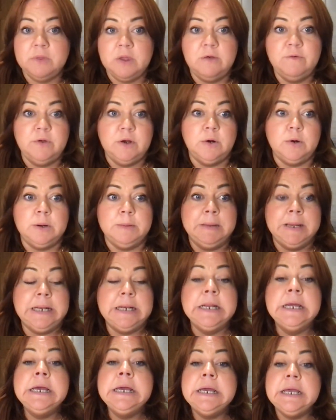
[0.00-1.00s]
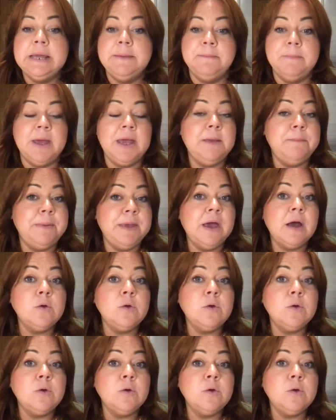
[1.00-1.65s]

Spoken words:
If you know what I mean, it may be